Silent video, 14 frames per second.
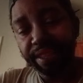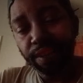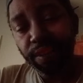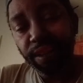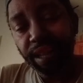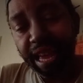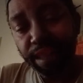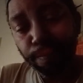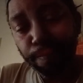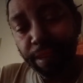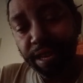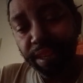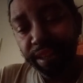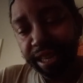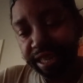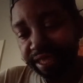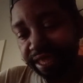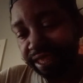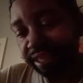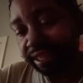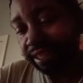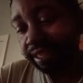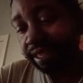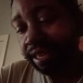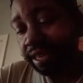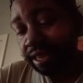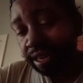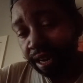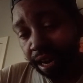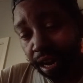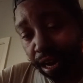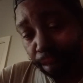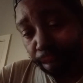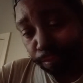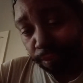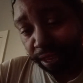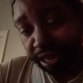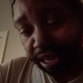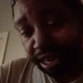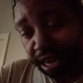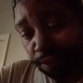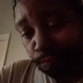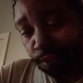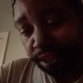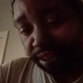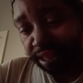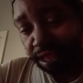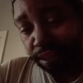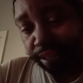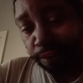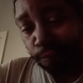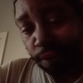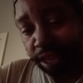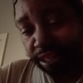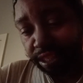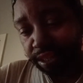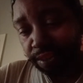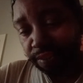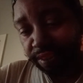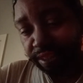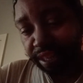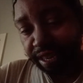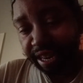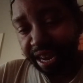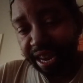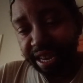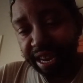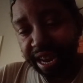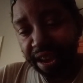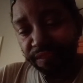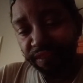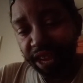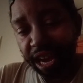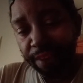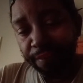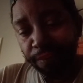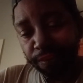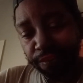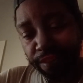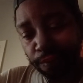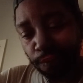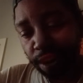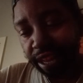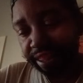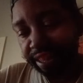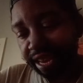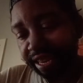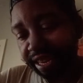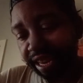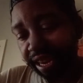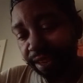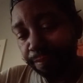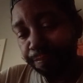a Class B license, operating at 1,000 watts during the day and 500 watts at night.